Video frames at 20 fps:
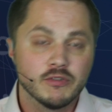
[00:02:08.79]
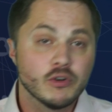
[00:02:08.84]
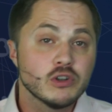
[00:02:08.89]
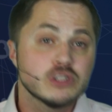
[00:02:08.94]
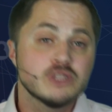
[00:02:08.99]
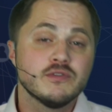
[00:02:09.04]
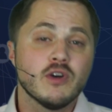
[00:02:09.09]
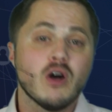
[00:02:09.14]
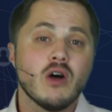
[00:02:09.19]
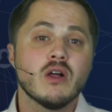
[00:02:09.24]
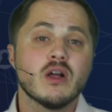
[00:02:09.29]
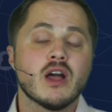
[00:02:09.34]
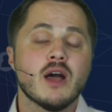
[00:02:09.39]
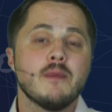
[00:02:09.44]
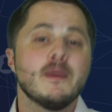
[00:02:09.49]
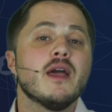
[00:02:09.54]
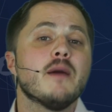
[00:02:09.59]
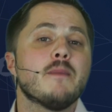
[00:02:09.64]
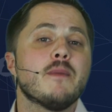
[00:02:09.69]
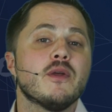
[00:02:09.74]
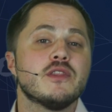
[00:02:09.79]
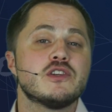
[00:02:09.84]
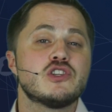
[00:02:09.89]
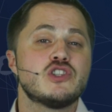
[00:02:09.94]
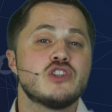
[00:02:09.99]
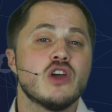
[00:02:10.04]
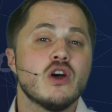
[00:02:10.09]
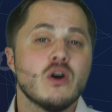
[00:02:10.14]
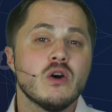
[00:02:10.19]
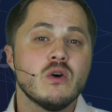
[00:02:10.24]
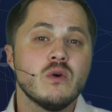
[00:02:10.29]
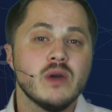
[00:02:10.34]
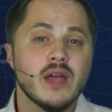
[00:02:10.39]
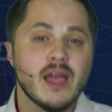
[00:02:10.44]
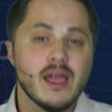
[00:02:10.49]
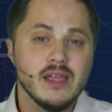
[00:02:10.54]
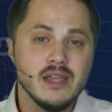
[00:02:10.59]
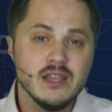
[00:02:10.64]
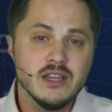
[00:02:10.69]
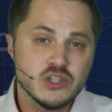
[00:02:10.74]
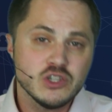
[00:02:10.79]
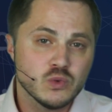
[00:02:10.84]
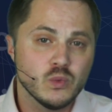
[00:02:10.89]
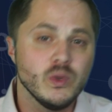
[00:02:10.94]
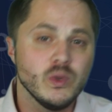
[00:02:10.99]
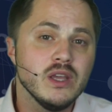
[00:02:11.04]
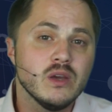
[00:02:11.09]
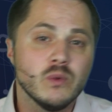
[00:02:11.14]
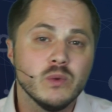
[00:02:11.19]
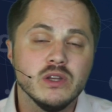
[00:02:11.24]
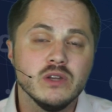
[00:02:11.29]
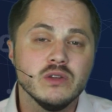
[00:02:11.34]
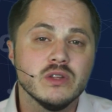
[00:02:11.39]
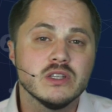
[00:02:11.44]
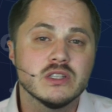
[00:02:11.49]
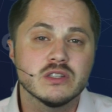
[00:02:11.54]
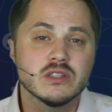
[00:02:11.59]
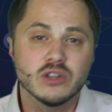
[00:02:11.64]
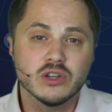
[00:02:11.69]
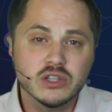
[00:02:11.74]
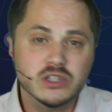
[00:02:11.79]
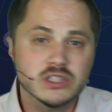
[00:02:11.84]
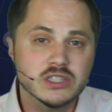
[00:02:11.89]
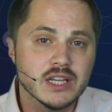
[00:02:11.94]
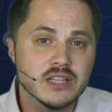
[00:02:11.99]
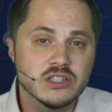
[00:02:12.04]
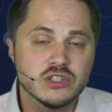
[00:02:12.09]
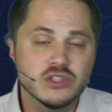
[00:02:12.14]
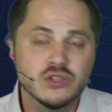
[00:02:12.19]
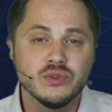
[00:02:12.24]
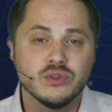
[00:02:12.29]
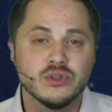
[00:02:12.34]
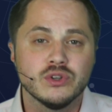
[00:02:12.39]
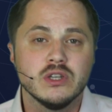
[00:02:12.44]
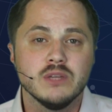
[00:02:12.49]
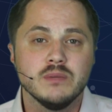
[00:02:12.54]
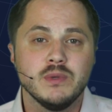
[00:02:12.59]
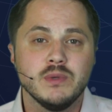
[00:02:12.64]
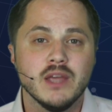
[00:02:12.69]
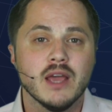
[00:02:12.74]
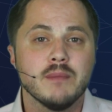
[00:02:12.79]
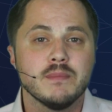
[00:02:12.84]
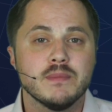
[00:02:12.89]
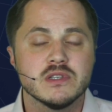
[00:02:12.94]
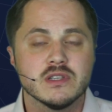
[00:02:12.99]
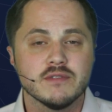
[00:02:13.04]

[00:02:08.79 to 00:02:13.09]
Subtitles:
First of all, coming up on the show each week, we do this Thursdays, 2:30 p.m.